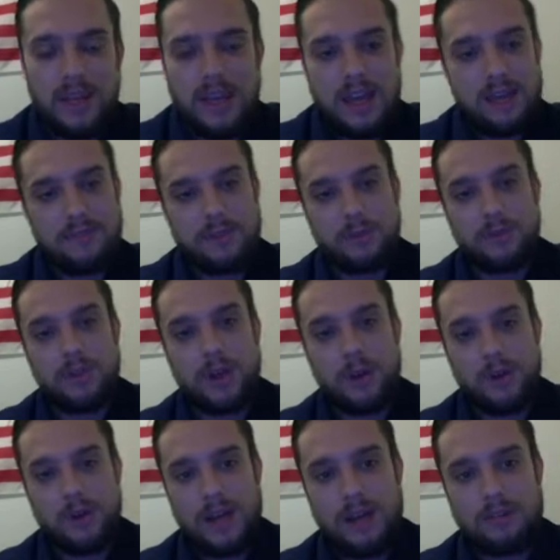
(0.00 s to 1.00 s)
If you
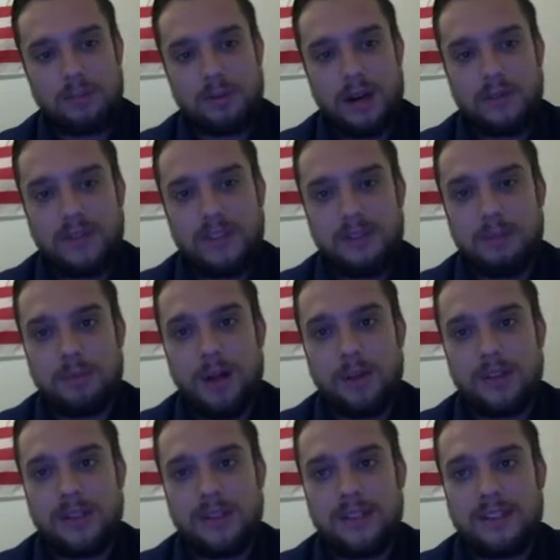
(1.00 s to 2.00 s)
don't have a privacy
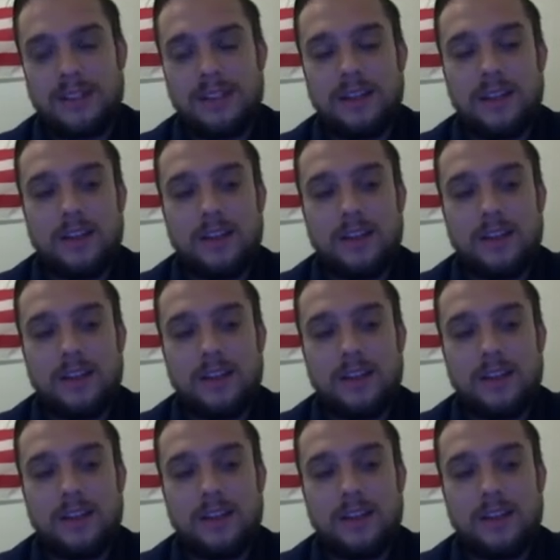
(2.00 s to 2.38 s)
policy,